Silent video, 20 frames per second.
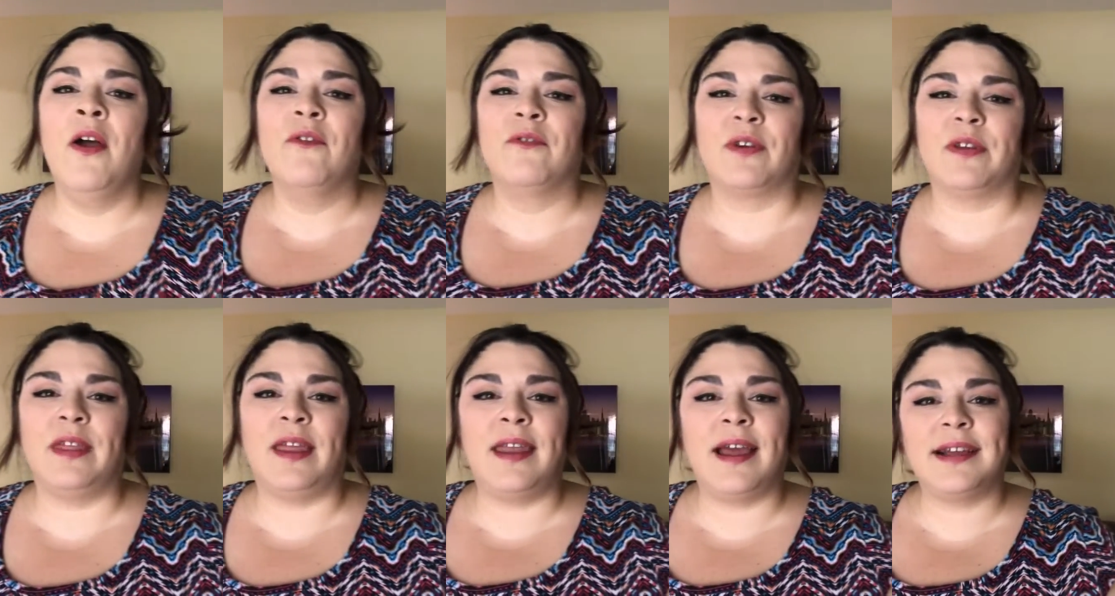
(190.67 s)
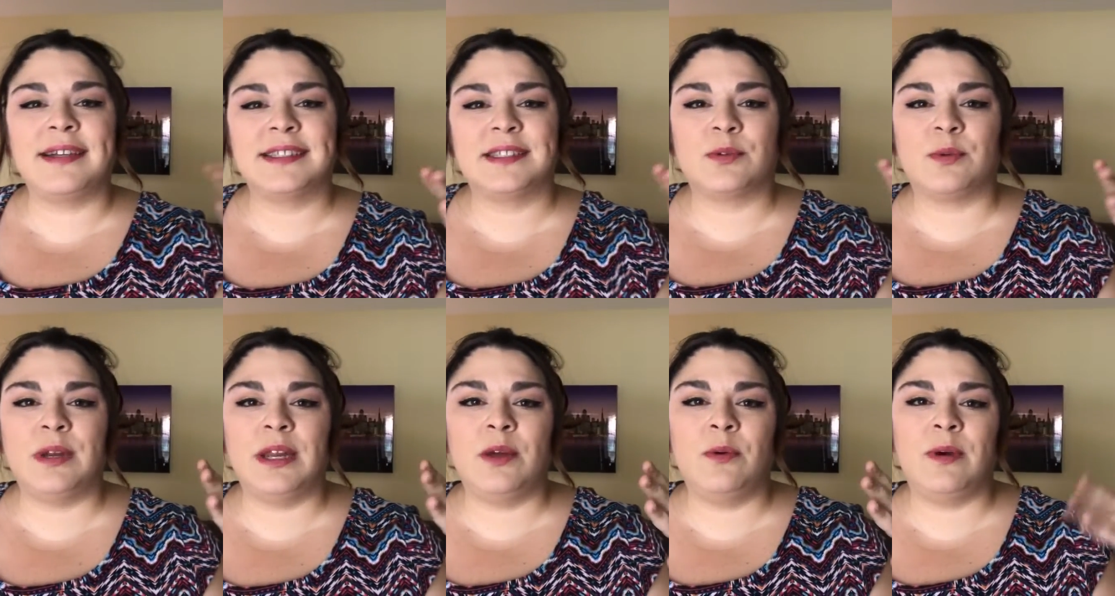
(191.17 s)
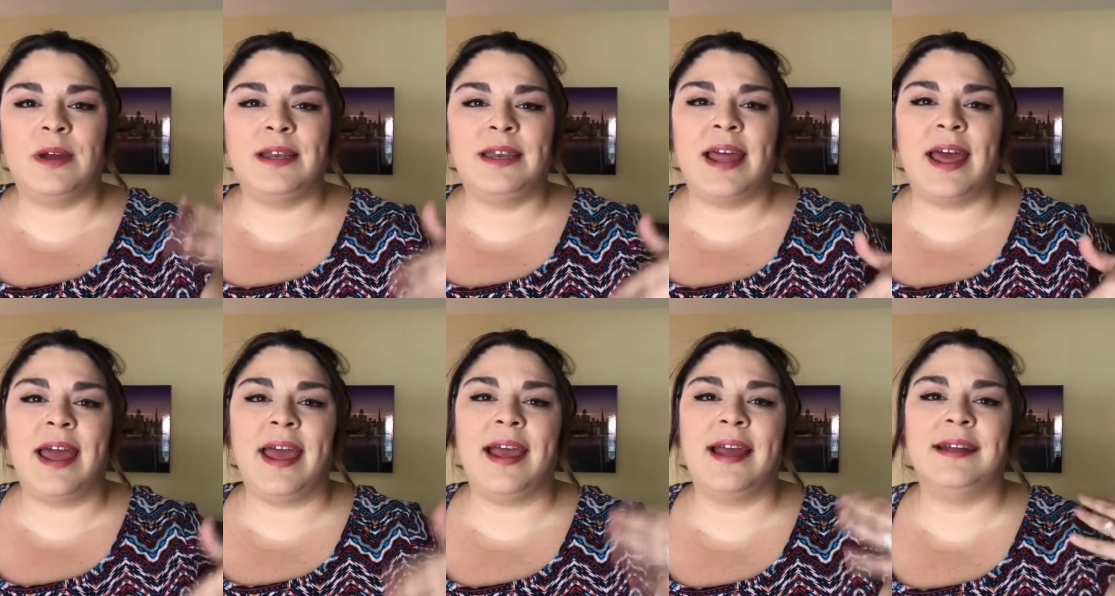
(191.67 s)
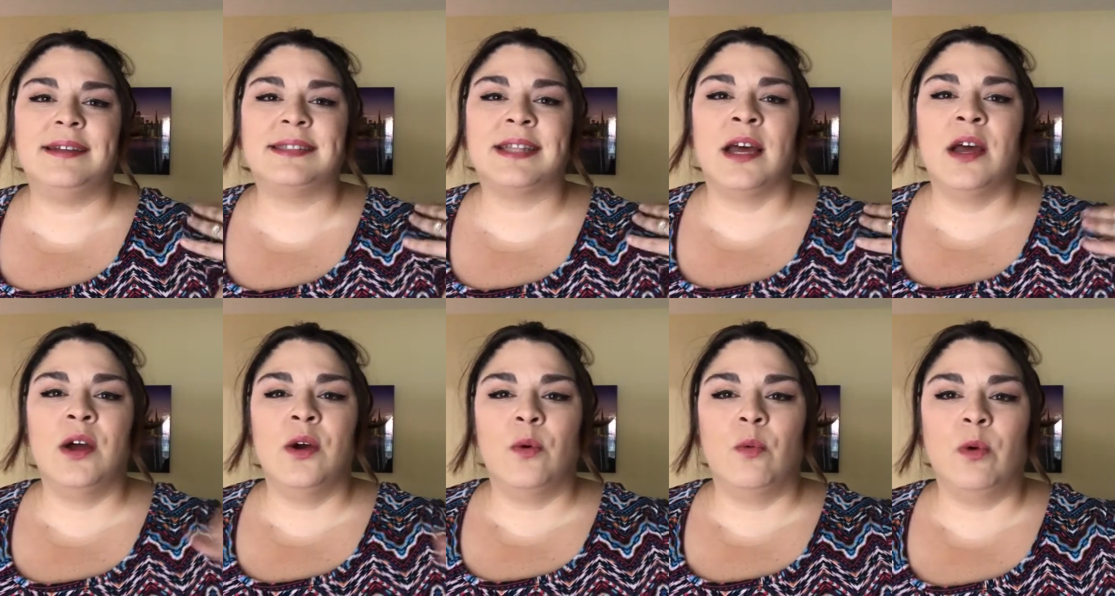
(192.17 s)
For the next 21 days,
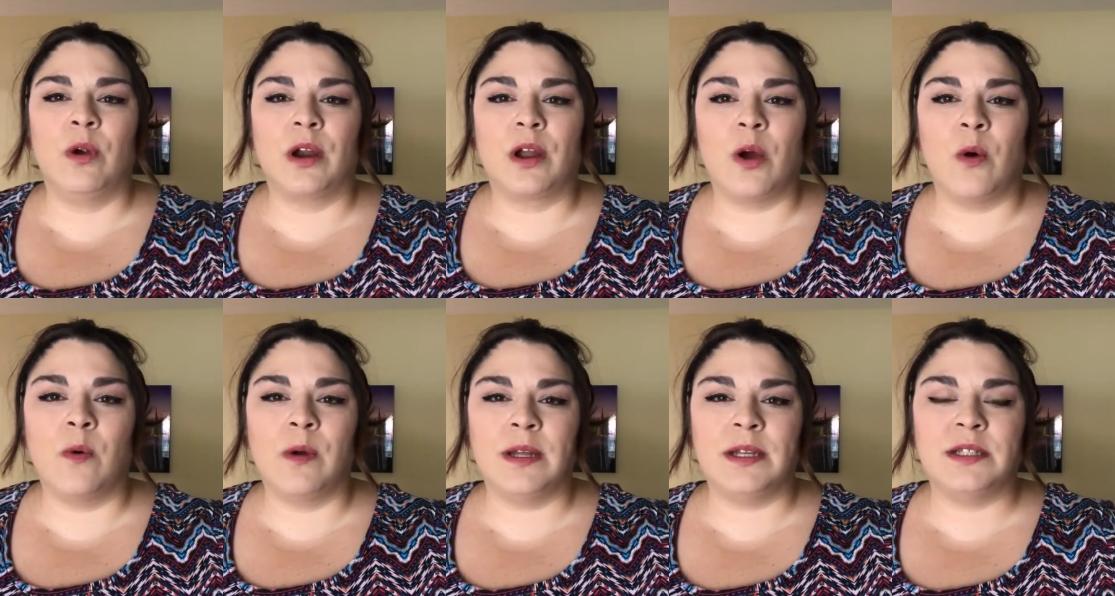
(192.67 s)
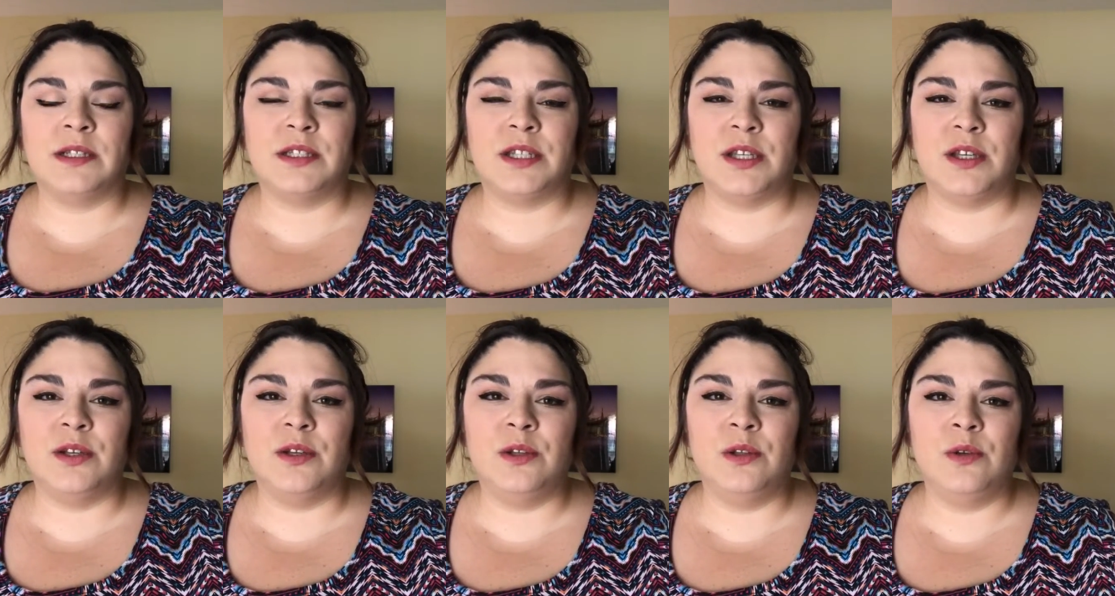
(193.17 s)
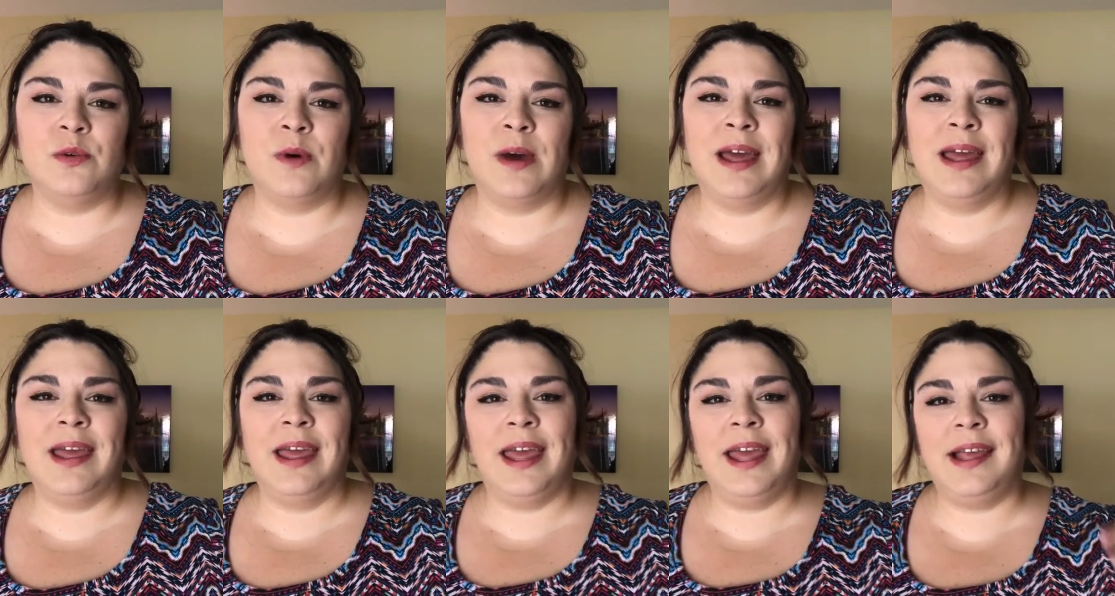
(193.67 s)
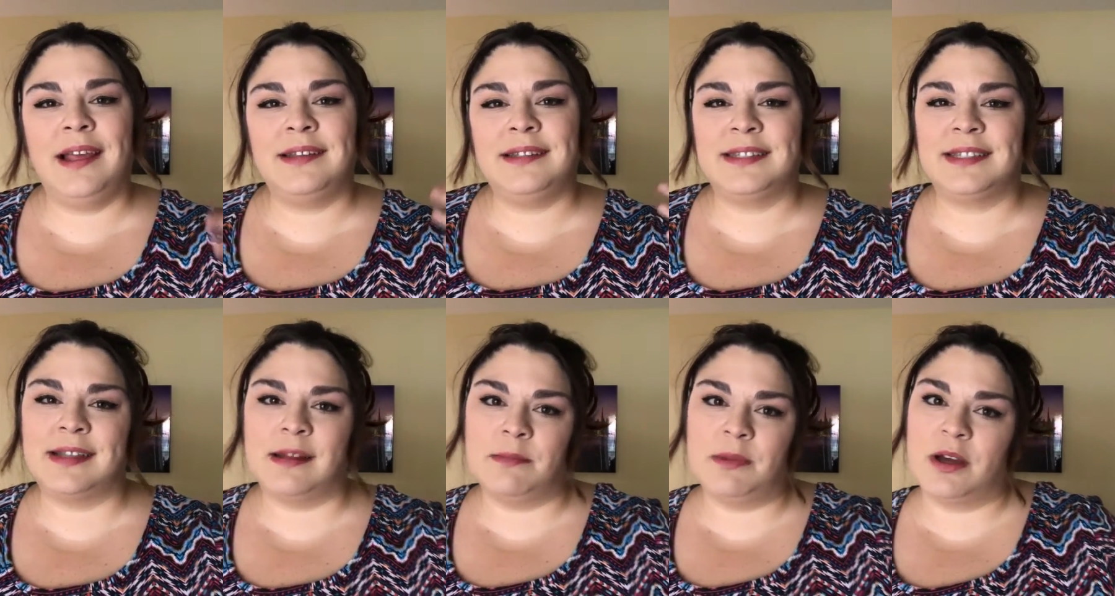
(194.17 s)
we're going to hit
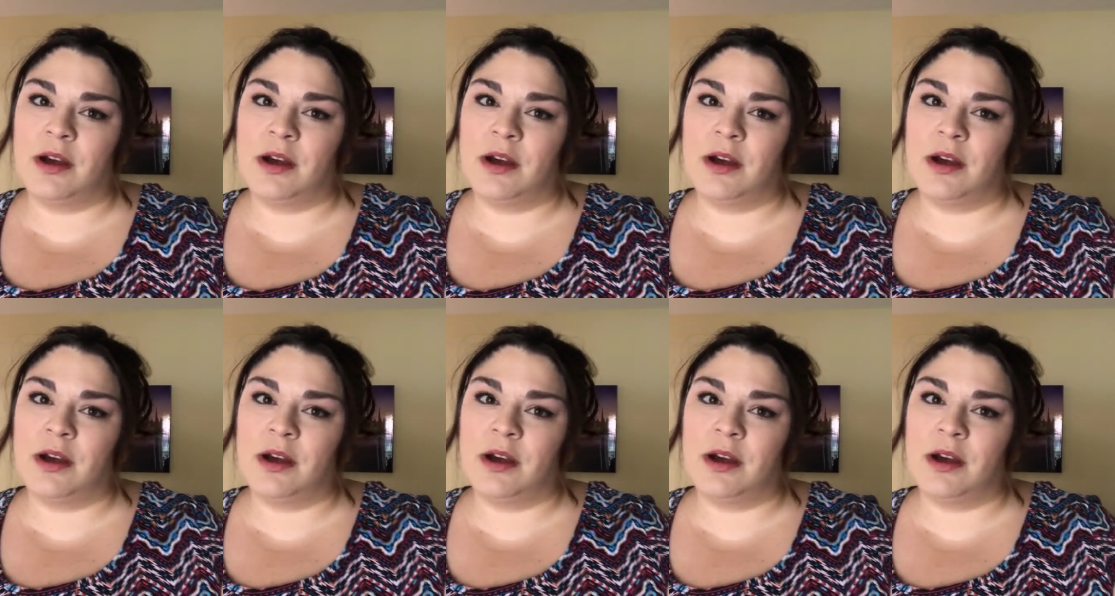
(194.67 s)
some